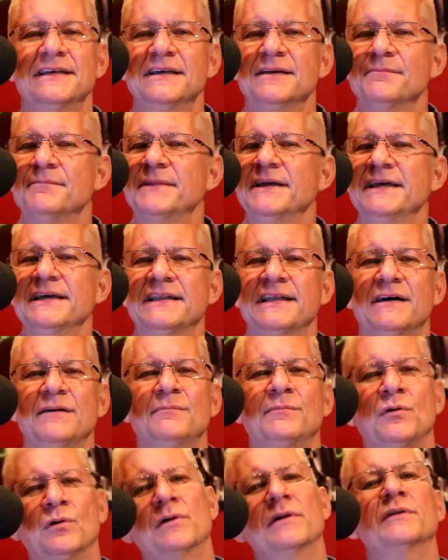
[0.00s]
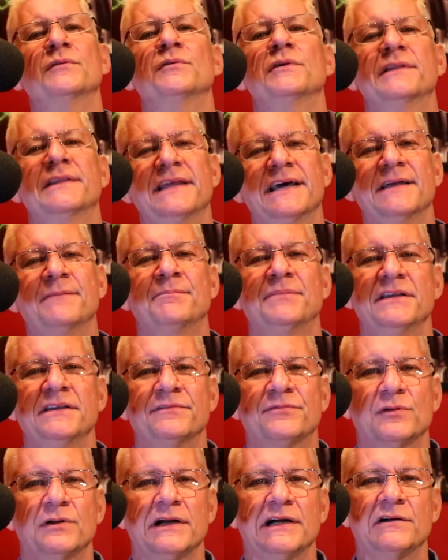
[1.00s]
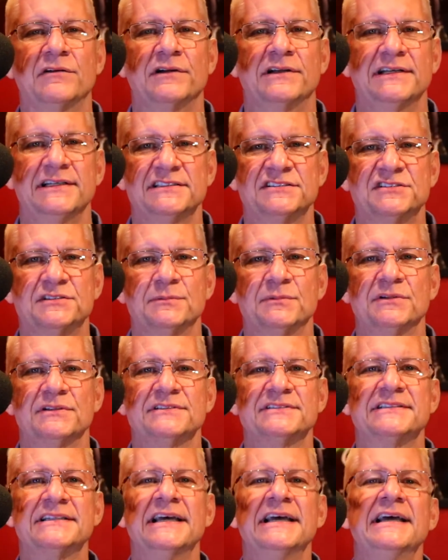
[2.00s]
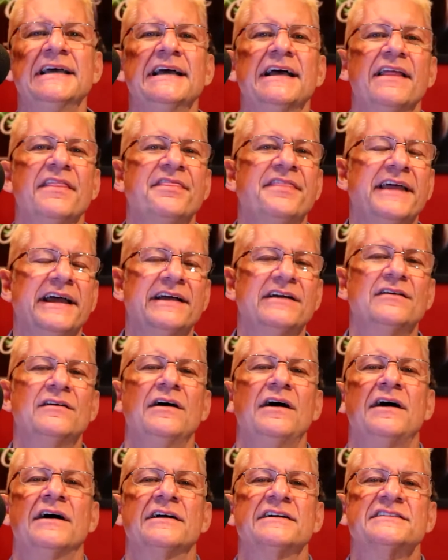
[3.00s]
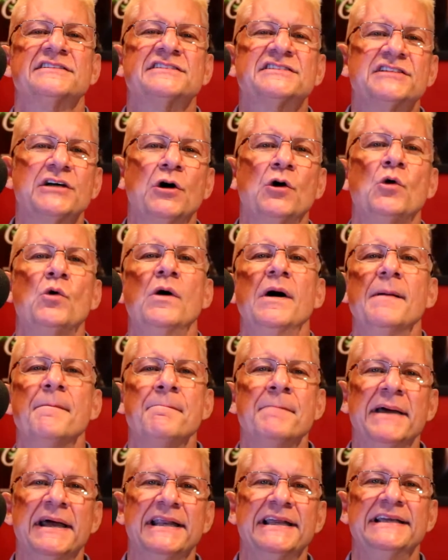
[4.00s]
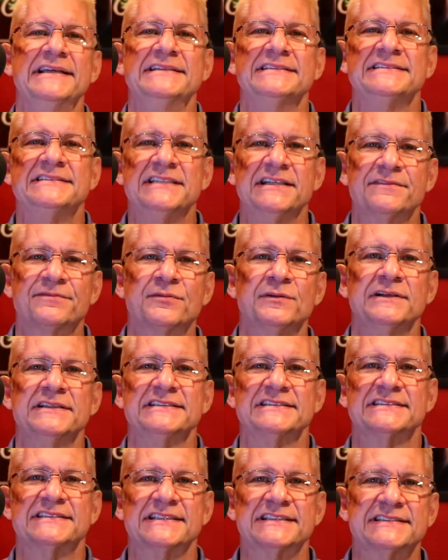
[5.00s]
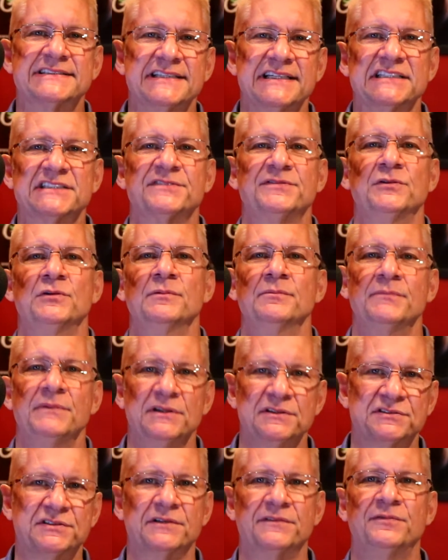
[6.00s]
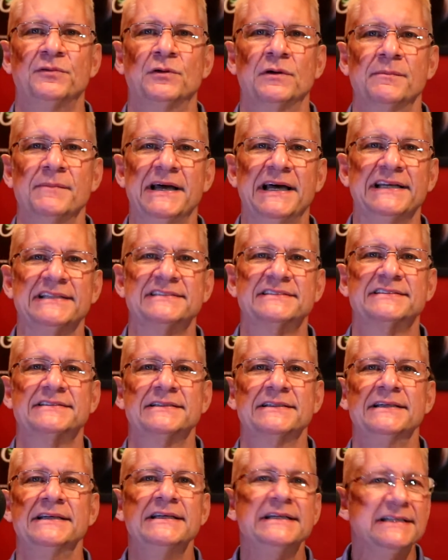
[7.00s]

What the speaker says: man, how boring would that be for our customers? There are so many different successful music formats.